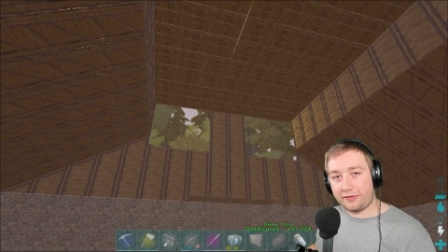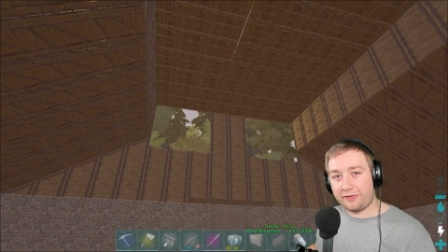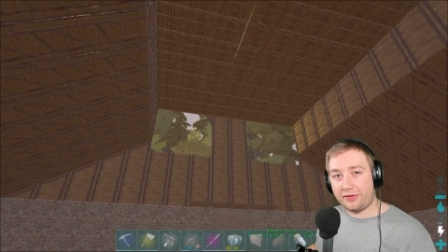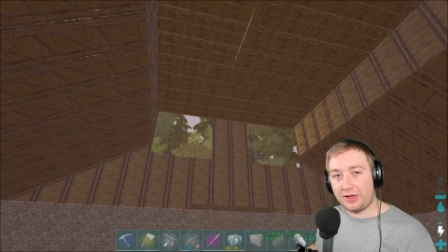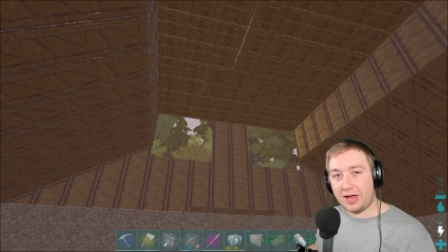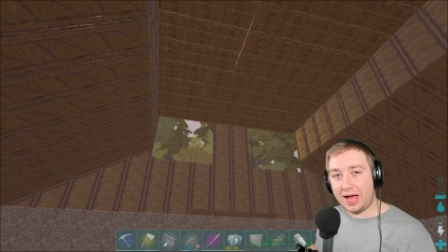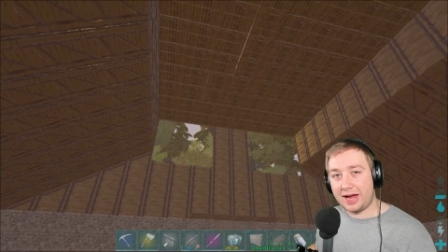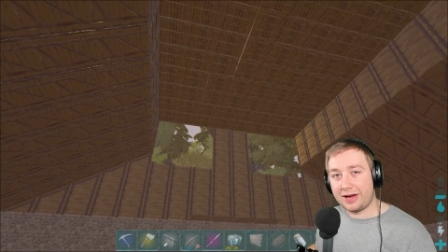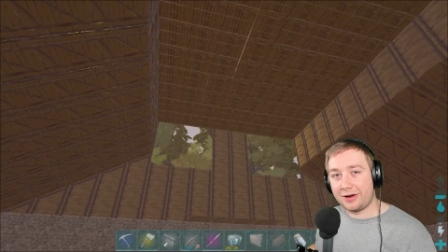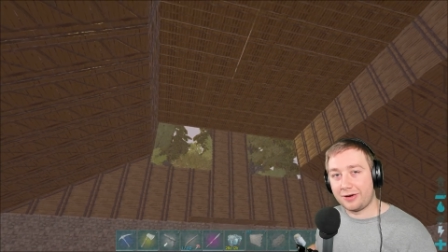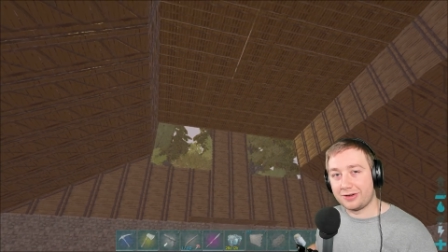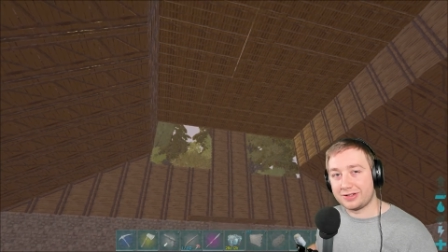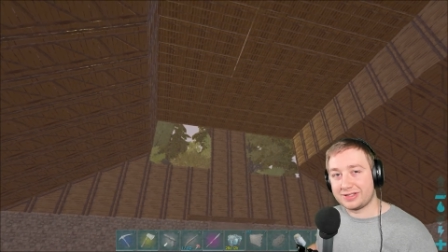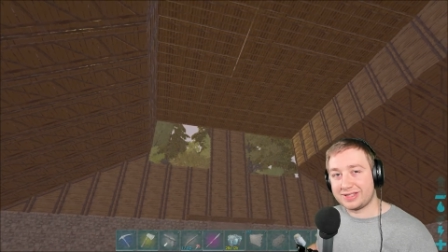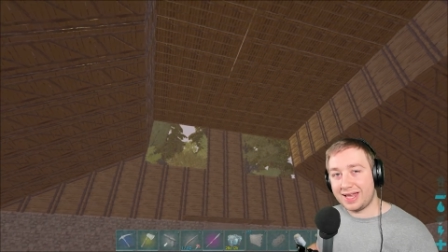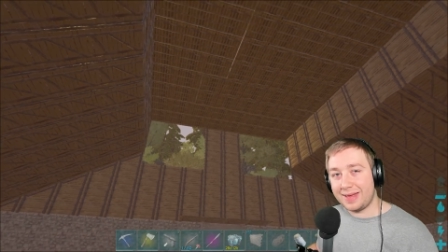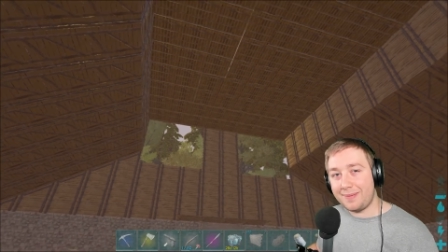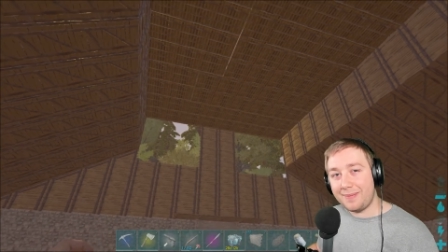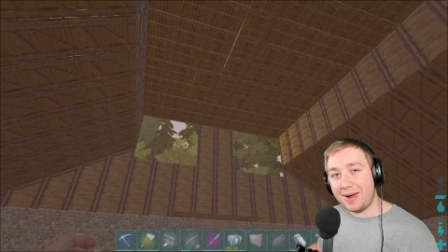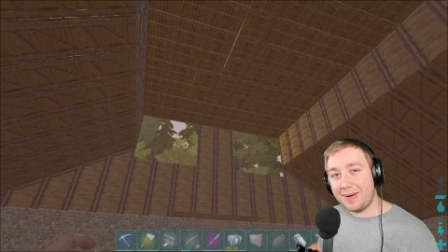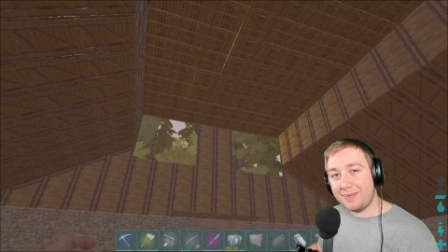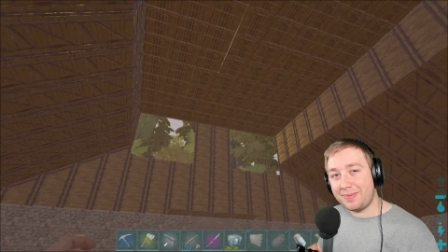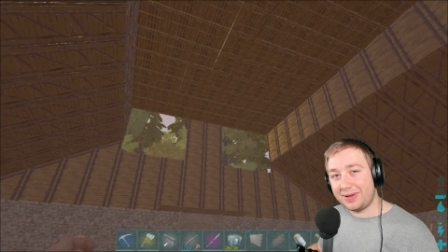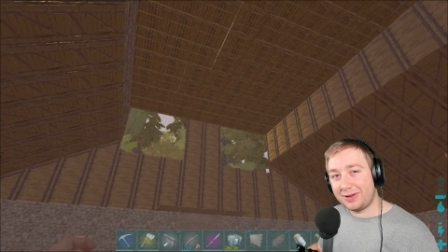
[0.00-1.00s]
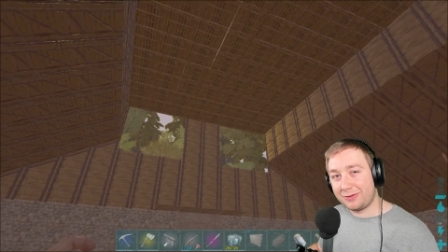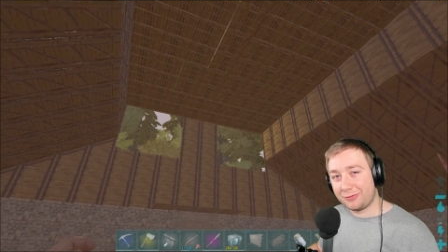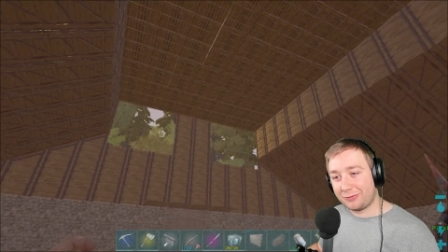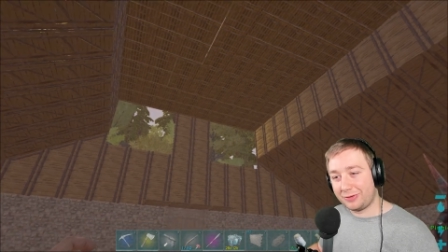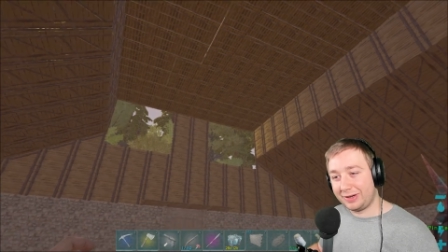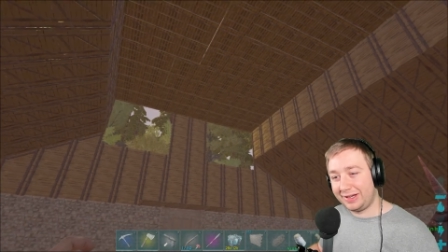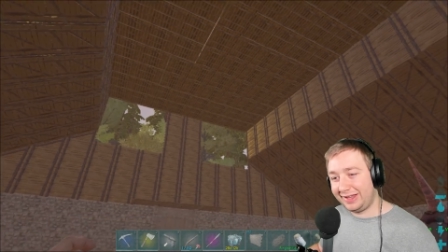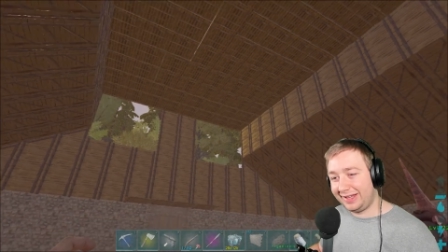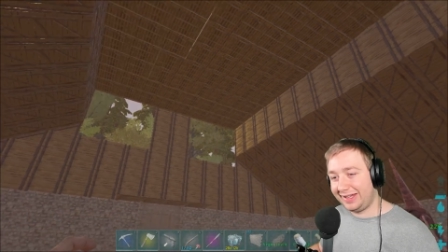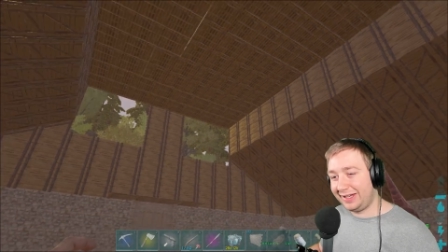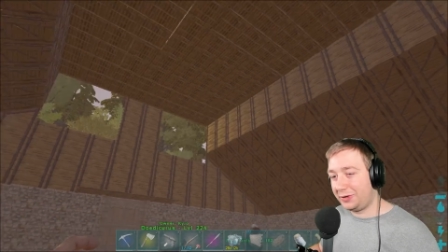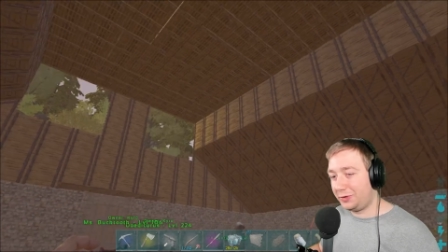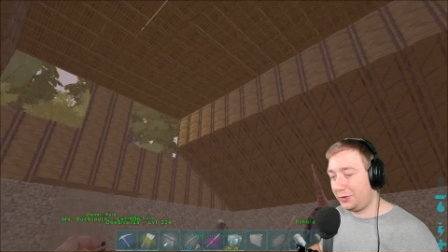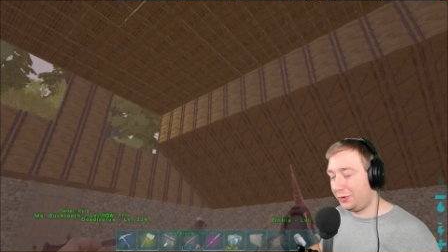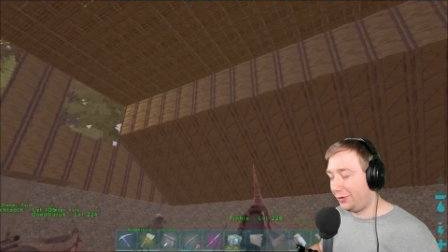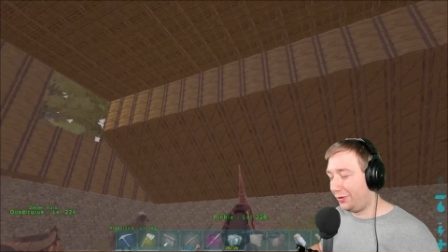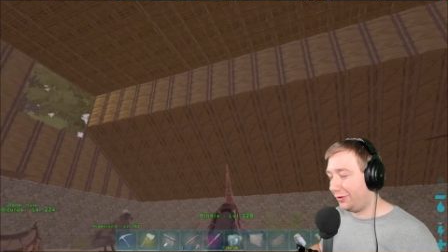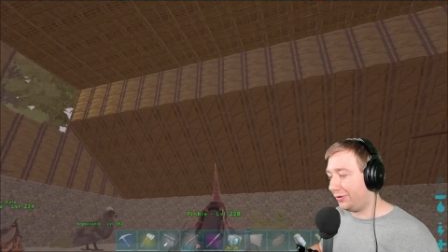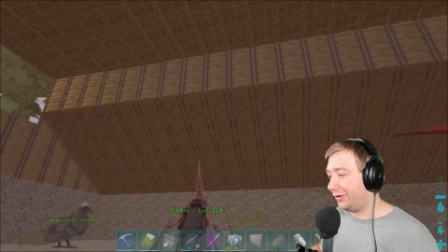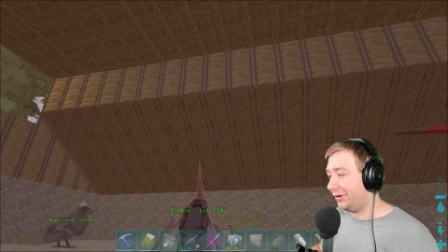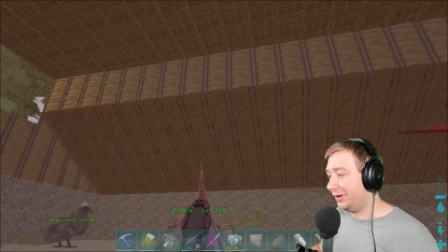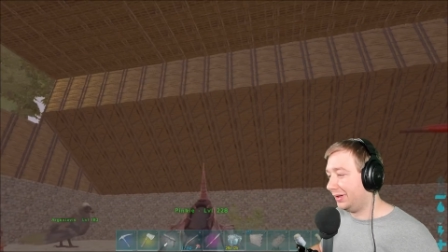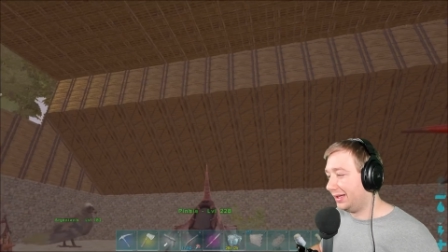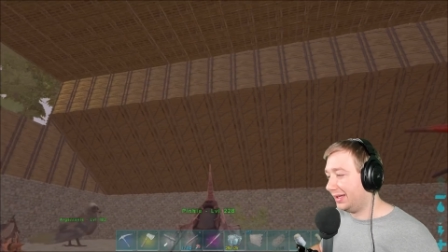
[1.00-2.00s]
flyers. That might be really
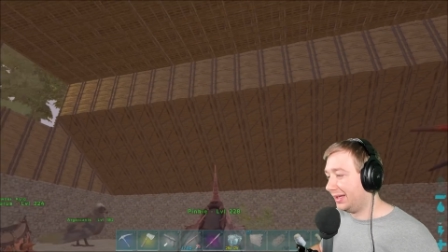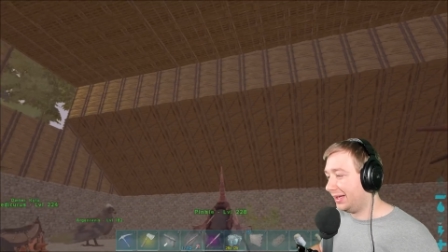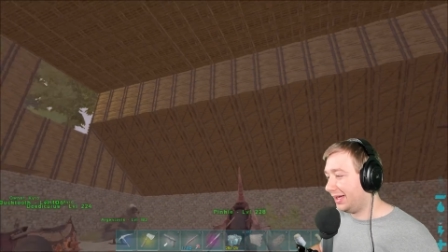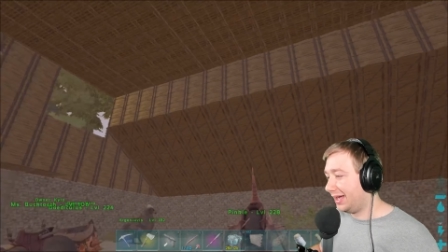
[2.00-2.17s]
cool.